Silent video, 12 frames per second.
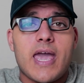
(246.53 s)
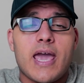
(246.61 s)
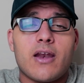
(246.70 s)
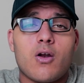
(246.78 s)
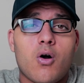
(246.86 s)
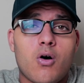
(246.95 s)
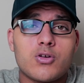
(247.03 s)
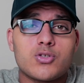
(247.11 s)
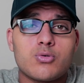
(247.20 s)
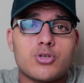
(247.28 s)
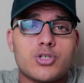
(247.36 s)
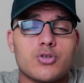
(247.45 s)
And it
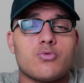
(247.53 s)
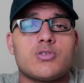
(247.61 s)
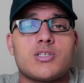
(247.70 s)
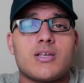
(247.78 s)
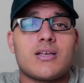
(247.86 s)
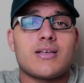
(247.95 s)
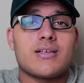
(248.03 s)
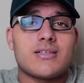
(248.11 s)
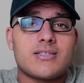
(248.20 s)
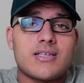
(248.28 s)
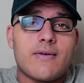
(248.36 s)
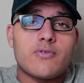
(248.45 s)
also shoots
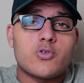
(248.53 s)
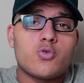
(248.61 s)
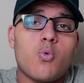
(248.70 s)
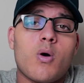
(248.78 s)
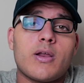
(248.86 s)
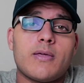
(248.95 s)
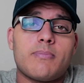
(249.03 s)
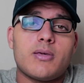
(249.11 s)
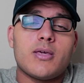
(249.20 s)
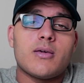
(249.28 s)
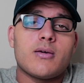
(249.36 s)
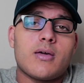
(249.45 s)

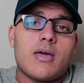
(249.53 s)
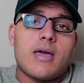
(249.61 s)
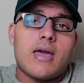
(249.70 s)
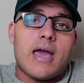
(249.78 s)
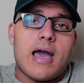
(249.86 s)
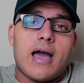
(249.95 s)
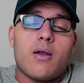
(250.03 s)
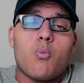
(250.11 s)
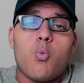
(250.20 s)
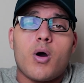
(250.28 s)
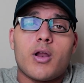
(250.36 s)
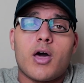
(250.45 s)
720p
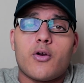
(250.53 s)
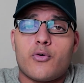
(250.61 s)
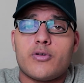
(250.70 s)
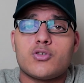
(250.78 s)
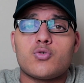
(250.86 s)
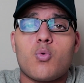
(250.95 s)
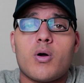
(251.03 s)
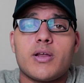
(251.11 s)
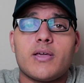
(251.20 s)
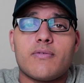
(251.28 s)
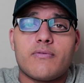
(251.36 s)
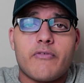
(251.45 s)
at
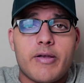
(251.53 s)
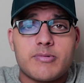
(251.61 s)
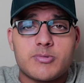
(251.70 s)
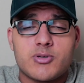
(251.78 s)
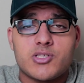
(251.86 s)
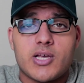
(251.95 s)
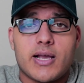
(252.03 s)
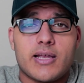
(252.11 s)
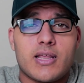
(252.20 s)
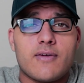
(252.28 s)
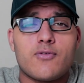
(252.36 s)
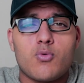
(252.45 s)
120 frames per
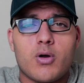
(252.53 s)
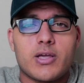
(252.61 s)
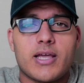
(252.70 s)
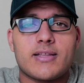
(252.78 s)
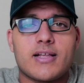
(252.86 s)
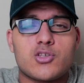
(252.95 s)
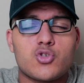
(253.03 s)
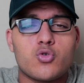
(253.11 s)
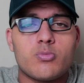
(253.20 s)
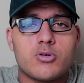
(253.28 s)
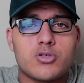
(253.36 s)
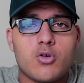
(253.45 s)
second if you want to get that
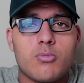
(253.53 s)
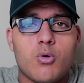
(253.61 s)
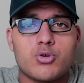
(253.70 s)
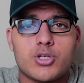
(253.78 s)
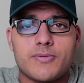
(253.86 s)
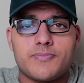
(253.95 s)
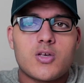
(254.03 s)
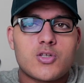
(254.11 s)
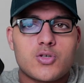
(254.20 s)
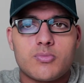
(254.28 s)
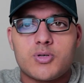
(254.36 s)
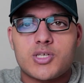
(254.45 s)
super slow motion.
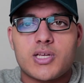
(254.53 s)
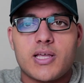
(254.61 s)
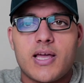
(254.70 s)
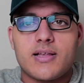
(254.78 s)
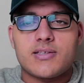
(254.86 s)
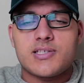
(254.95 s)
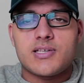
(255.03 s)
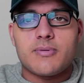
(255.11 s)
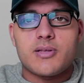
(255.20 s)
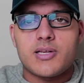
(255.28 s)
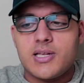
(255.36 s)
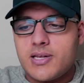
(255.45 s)
So I'm just going to get into some
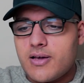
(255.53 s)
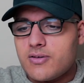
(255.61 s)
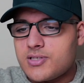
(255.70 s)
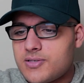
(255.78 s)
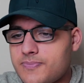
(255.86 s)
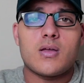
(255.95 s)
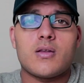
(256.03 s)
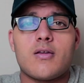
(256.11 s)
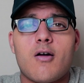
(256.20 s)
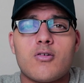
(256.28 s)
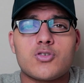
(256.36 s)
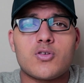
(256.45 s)
of the details.
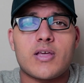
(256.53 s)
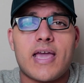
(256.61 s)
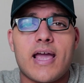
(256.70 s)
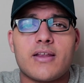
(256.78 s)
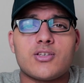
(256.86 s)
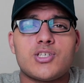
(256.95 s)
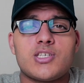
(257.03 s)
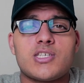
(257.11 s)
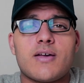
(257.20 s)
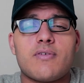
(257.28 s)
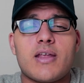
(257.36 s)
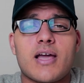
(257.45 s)
Now also the Canon
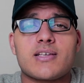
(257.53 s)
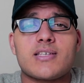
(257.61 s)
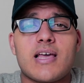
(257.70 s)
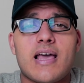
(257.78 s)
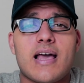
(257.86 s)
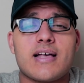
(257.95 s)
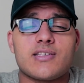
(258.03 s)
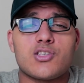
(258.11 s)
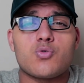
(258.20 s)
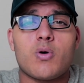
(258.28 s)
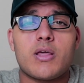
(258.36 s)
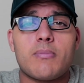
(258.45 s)
G7X has a
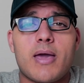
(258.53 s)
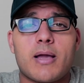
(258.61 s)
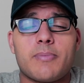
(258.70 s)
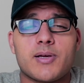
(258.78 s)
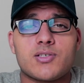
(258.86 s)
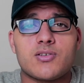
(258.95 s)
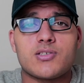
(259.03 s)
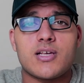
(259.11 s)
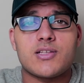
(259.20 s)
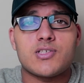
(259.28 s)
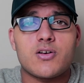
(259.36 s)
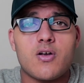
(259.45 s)
20 megapixel
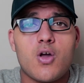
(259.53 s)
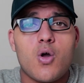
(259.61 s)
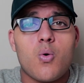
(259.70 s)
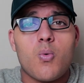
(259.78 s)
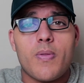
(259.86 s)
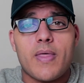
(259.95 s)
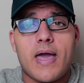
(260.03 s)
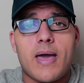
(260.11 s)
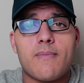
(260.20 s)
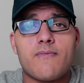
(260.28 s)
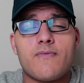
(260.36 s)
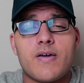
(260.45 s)
sensor when the
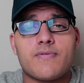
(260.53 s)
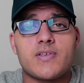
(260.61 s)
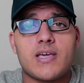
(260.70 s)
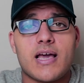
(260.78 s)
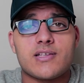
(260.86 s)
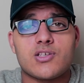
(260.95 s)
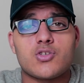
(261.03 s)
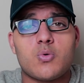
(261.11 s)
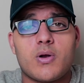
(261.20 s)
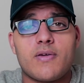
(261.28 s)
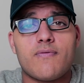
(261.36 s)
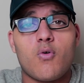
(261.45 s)
M50 has a
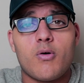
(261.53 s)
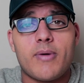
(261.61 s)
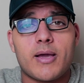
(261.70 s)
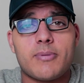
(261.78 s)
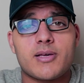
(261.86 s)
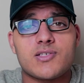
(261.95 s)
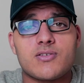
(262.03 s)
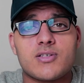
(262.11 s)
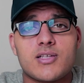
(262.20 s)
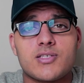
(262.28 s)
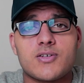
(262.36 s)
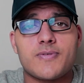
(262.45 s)
24 megapixel
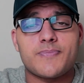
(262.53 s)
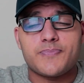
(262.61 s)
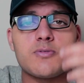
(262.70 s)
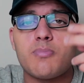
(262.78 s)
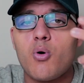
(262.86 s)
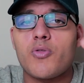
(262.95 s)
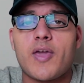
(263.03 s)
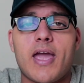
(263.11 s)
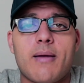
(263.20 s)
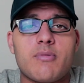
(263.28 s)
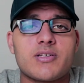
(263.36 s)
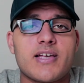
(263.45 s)
sensor. Both
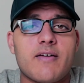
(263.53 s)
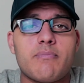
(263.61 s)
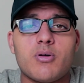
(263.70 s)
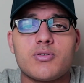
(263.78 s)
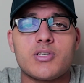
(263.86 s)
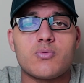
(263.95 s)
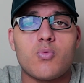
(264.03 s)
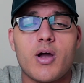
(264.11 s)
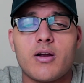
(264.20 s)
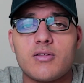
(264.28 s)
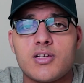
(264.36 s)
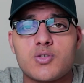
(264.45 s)
cameras have built-in
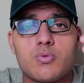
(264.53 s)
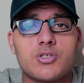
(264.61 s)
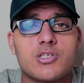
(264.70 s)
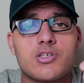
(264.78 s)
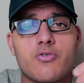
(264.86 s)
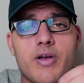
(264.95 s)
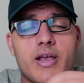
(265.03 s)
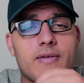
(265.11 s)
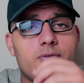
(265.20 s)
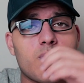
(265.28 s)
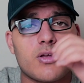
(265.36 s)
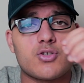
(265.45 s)
wireless, which is great
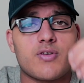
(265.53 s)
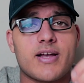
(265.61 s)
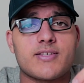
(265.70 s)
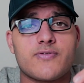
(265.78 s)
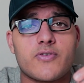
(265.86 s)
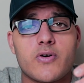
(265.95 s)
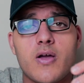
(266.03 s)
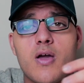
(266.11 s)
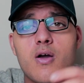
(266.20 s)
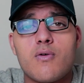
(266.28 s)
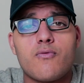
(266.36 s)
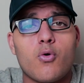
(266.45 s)
if you want to transfer
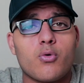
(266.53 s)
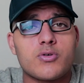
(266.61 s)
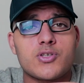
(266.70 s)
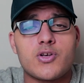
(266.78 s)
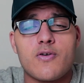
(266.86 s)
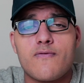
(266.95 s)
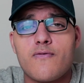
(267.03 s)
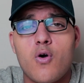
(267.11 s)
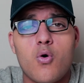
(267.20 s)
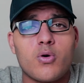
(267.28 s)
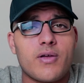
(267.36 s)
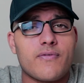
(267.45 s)
photos to your
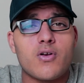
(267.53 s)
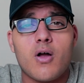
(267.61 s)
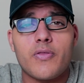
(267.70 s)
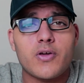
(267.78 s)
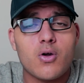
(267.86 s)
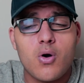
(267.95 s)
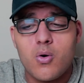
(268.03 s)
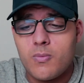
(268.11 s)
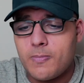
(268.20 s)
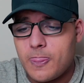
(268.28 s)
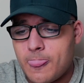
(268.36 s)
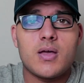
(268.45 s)
phone if you're on the
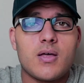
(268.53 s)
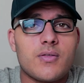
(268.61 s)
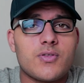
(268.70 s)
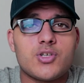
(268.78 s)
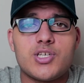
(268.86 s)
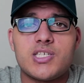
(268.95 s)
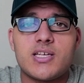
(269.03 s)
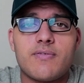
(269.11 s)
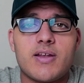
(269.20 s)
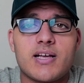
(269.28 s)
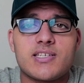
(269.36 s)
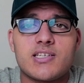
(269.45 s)
go. The
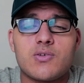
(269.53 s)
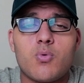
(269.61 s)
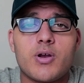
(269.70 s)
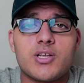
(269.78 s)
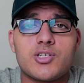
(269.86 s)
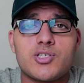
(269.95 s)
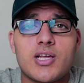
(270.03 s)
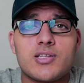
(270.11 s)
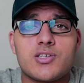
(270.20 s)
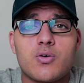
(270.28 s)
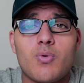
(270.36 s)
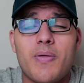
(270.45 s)
G7X has a 1-inch
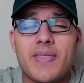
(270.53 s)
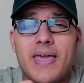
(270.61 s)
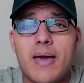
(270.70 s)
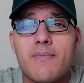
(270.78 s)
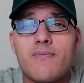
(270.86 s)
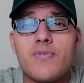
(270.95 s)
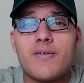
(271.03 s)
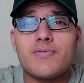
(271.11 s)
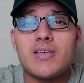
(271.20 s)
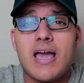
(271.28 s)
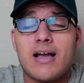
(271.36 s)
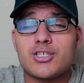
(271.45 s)
sensor when the
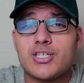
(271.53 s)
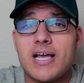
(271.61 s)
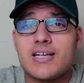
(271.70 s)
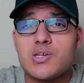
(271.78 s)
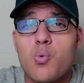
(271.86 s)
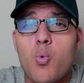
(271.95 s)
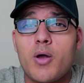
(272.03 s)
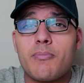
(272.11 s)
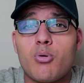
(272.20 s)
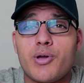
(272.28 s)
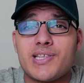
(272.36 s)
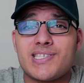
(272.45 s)
M50 actually has a
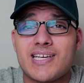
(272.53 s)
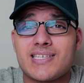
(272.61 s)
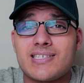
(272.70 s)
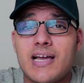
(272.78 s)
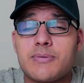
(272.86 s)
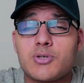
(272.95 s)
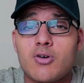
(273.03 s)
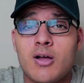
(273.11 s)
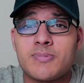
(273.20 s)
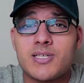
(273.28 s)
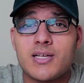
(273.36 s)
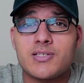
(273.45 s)
1.6 times
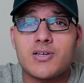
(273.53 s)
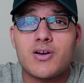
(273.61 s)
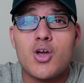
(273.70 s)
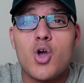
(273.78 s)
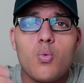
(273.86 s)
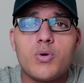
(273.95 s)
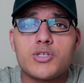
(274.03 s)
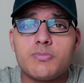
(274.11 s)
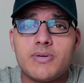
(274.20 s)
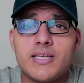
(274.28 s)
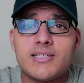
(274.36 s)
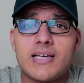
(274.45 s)
crop sensor, which
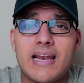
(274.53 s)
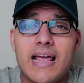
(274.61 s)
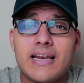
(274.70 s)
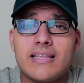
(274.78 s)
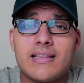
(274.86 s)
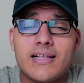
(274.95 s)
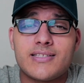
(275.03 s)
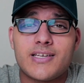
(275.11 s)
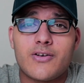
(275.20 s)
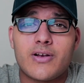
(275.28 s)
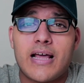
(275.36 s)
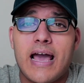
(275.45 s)
means that any lens that
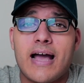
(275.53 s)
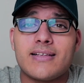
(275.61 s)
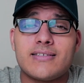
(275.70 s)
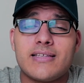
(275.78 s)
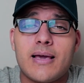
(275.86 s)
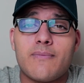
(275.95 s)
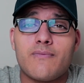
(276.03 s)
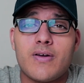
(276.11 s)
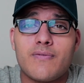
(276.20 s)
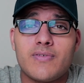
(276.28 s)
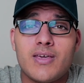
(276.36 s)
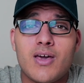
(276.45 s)
you're going to add to the
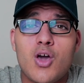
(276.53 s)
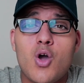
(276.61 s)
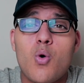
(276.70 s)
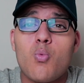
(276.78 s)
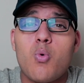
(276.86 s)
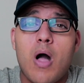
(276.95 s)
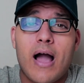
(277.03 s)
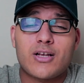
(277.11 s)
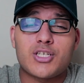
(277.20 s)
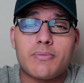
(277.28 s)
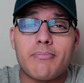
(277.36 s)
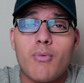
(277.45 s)
M50 will
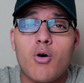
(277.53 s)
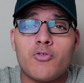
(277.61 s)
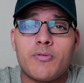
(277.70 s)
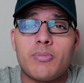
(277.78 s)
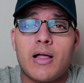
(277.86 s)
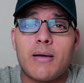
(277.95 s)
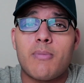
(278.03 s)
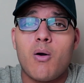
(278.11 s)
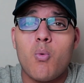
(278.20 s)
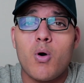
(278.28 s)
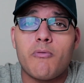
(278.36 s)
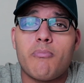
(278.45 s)
actually multiply by
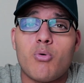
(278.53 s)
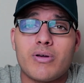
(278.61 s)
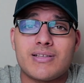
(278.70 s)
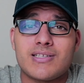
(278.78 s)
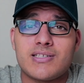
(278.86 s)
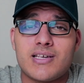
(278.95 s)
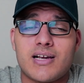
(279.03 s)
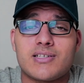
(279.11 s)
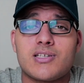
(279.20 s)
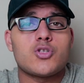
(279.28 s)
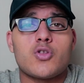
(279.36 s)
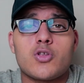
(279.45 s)

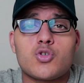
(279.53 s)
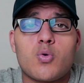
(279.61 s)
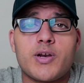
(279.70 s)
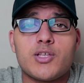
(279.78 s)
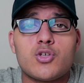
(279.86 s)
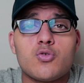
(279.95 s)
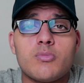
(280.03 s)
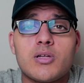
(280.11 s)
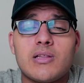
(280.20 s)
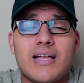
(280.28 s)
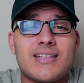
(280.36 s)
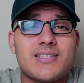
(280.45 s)
1.6. So the
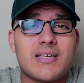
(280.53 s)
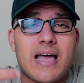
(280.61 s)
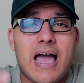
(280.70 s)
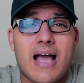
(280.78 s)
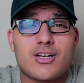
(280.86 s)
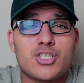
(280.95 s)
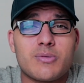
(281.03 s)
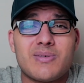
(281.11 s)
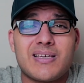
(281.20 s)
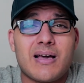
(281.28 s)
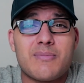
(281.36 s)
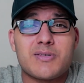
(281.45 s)
22mm lens actually
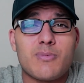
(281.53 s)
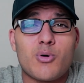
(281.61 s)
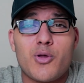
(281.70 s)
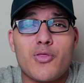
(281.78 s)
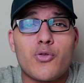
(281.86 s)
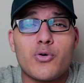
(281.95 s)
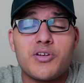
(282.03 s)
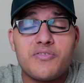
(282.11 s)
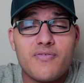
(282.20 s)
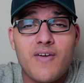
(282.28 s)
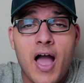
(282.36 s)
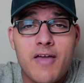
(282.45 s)
becomes about a
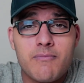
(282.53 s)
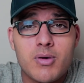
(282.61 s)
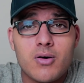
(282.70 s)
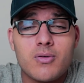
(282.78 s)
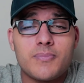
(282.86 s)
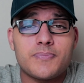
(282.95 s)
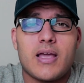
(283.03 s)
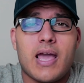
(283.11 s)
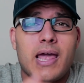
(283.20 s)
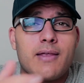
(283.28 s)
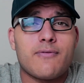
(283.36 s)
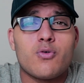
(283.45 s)
35mm,
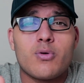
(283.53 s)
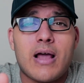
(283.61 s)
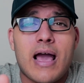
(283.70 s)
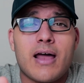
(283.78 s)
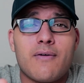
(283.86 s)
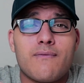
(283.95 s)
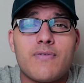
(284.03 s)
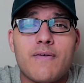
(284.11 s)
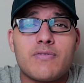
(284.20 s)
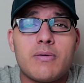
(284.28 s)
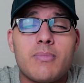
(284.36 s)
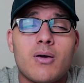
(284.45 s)
and if you were to add a
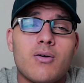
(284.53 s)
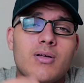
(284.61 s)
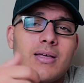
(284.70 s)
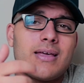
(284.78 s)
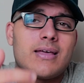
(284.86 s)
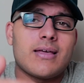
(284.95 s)
50mm,